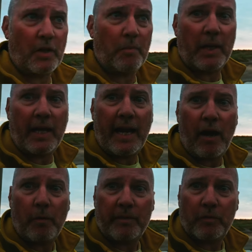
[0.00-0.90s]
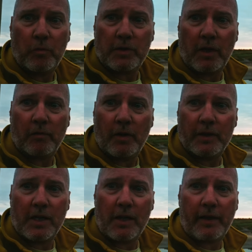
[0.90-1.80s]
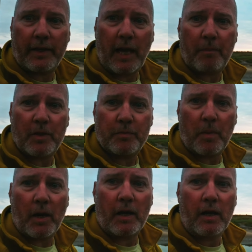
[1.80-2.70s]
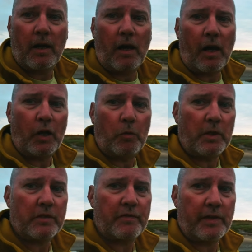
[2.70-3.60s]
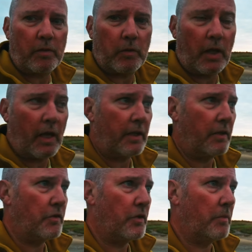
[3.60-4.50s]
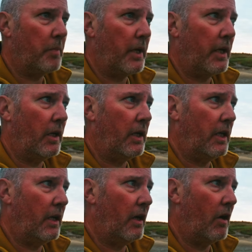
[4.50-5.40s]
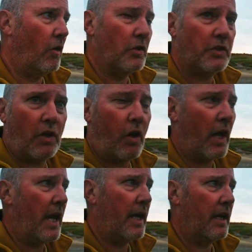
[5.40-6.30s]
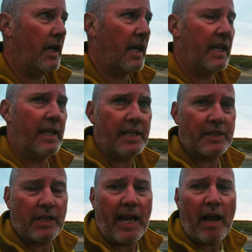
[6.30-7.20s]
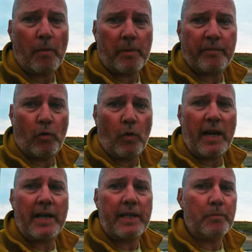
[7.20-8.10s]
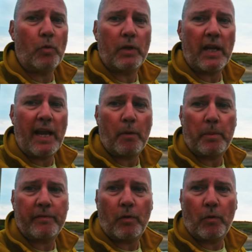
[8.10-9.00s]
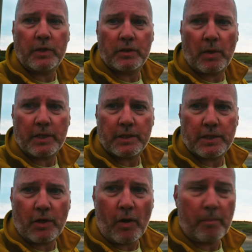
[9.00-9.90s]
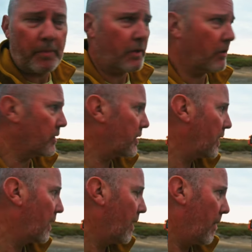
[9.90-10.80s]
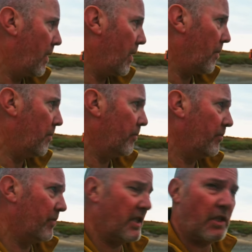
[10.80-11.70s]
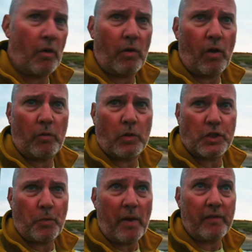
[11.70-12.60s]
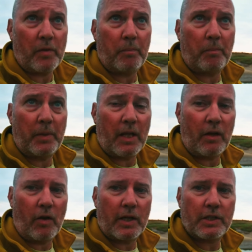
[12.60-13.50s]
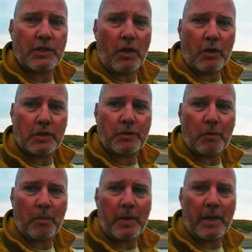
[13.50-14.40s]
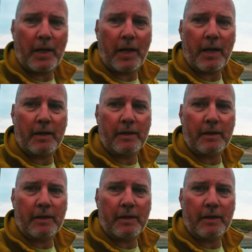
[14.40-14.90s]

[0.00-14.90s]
you could be an hour before sunrise and nothing happens, but I always feel that you should be on site at least an hour before. Anything more than an hour before is a waste of time because um, there's no light whatsoever. But the light starts to appear